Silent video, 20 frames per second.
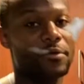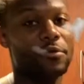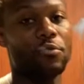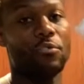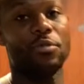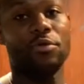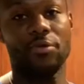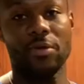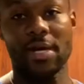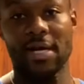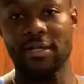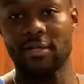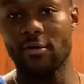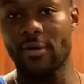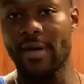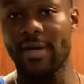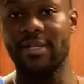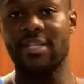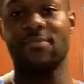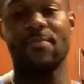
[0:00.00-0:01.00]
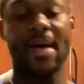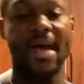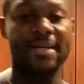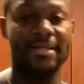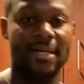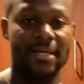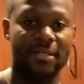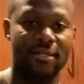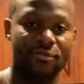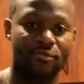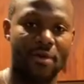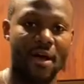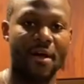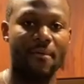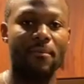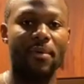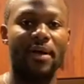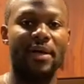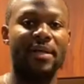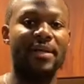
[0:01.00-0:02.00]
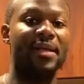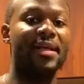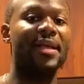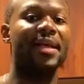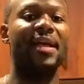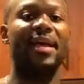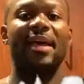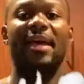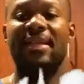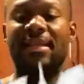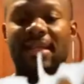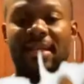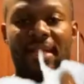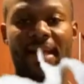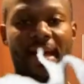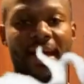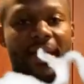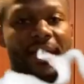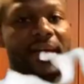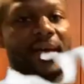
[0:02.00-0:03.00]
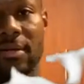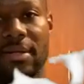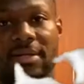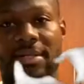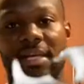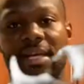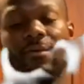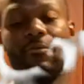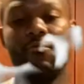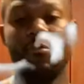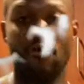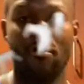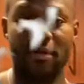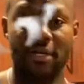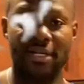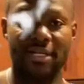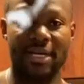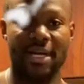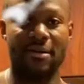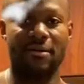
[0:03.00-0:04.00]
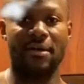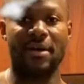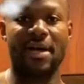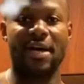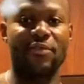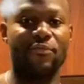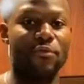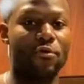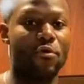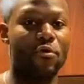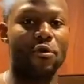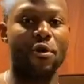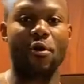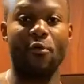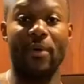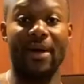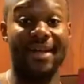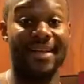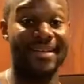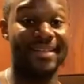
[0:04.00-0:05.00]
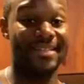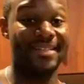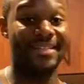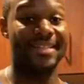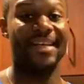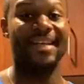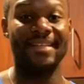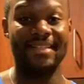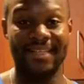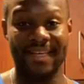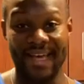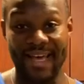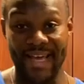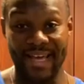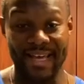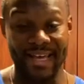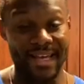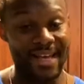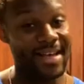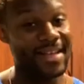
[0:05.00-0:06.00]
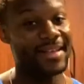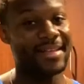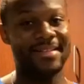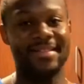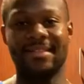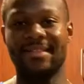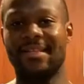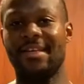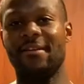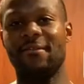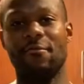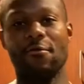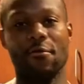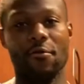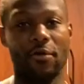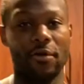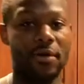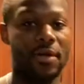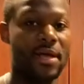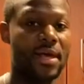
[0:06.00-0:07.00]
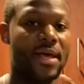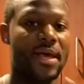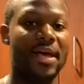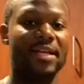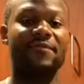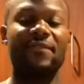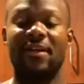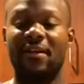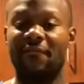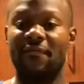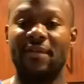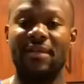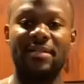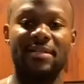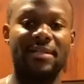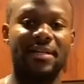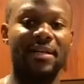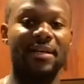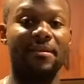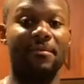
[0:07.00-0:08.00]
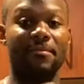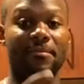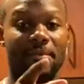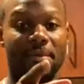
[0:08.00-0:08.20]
do want you guys to go ahead and smash that subscribe button, hit the like. Let's keep growing the channel, guys. We're on our way to 6K. Let's just keep growing. X Factor Fitness team.